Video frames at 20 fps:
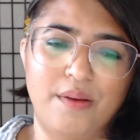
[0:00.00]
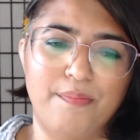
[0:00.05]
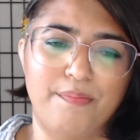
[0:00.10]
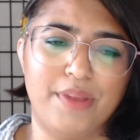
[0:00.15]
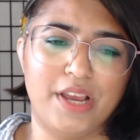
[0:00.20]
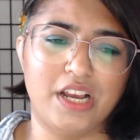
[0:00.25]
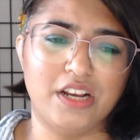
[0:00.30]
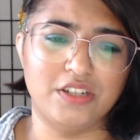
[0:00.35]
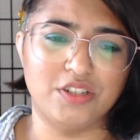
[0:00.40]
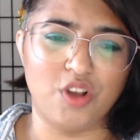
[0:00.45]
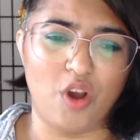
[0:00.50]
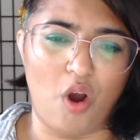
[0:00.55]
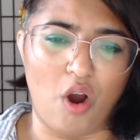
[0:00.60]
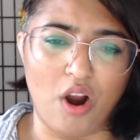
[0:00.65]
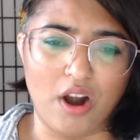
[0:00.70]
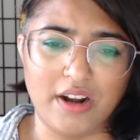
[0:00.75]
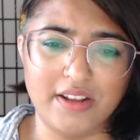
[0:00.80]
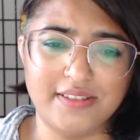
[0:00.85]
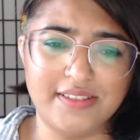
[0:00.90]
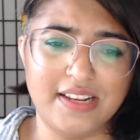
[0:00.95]
Because
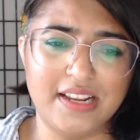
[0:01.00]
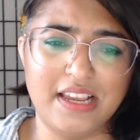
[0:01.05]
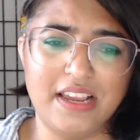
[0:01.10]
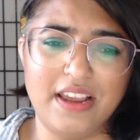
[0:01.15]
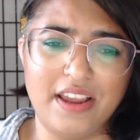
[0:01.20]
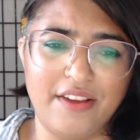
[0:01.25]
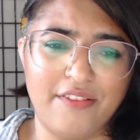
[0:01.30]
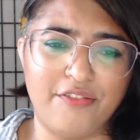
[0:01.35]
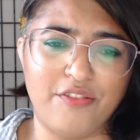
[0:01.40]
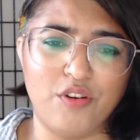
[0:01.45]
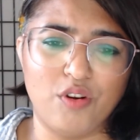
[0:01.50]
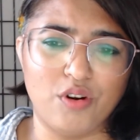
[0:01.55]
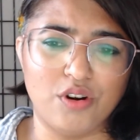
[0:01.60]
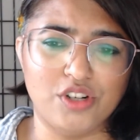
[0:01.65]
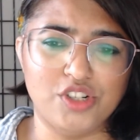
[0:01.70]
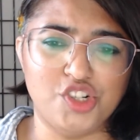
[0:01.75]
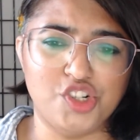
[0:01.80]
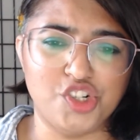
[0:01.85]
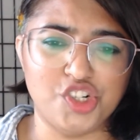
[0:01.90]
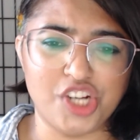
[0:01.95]
honestly, if you're
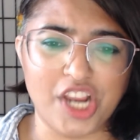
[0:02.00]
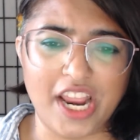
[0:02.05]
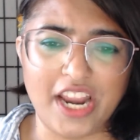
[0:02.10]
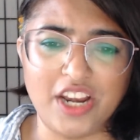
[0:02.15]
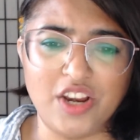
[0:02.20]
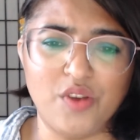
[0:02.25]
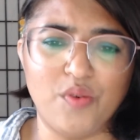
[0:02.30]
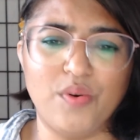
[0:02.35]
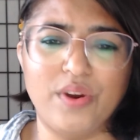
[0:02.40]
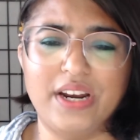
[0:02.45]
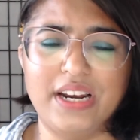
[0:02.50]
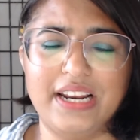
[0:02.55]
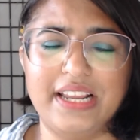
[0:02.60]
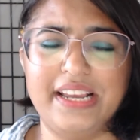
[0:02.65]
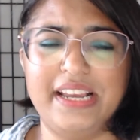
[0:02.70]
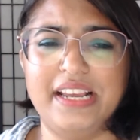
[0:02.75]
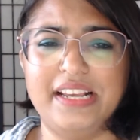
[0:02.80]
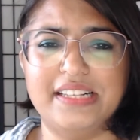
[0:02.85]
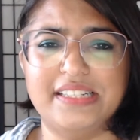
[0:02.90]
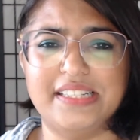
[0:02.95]

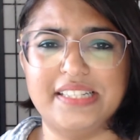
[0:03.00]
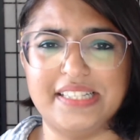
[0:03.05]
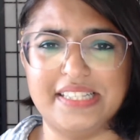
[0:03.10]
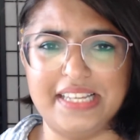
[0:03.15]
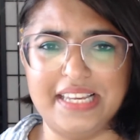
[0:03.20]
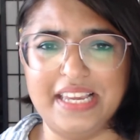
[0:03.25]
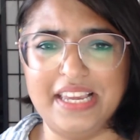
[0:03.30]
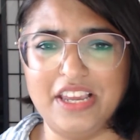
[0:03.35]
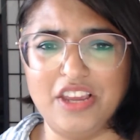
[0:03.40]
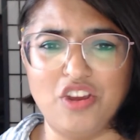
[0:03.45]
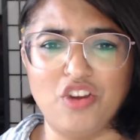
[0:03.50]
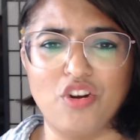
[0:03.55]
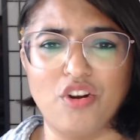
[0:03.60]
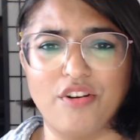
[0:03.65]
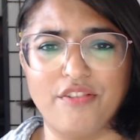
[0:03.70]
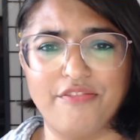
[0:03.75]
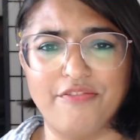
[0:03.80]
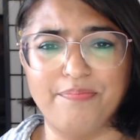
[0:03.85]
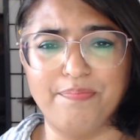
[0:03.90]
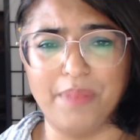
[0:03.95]
genuinely seeing your